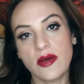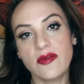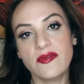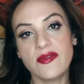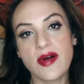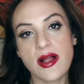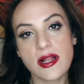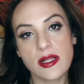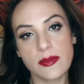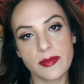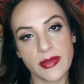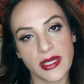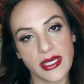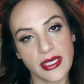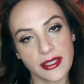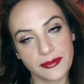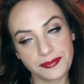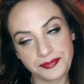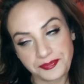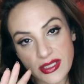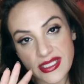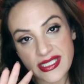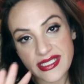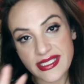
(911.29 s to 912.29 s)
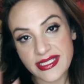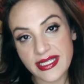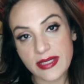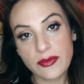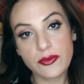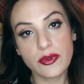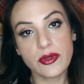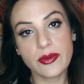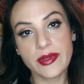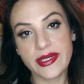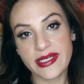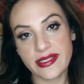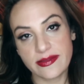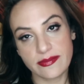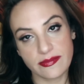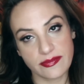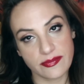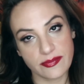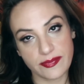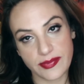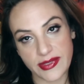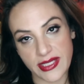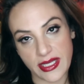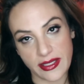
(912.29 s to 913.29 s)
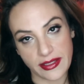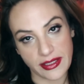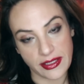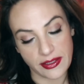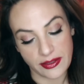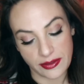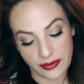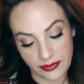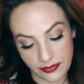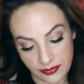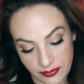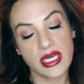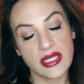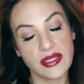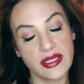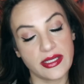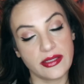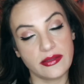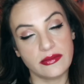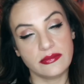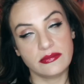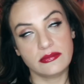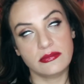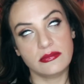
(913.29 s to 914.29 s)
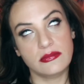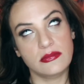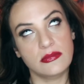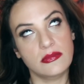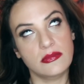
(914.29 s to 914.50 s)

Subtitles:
follow me, sit where we tell you, and then